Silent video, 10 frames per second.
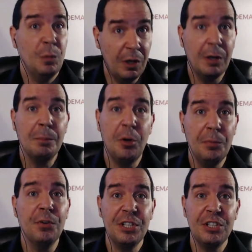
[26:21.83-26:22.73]
our
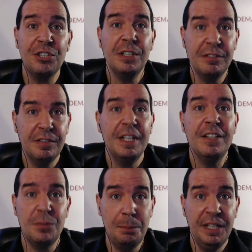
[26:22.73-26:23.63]
mobile initiative
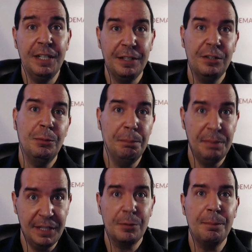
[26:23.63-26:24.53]
is big. You
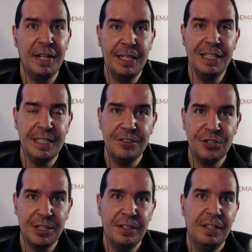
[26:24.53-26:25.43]
better pay
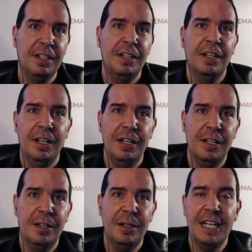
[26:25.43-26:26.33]
attention.
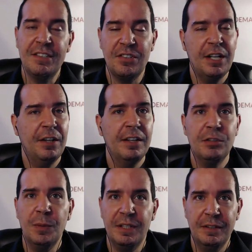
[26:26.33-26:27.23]
SSL
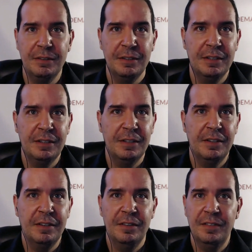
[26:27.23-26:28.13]
everywhere,
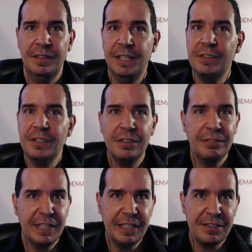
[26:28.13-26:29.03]
the Internet of
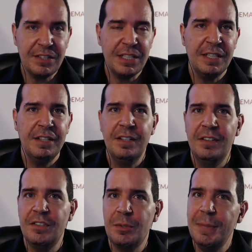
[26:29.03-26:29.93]
Things,
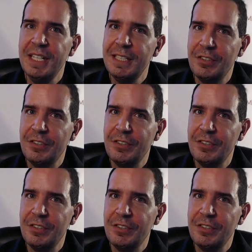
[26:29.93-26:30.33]
semantic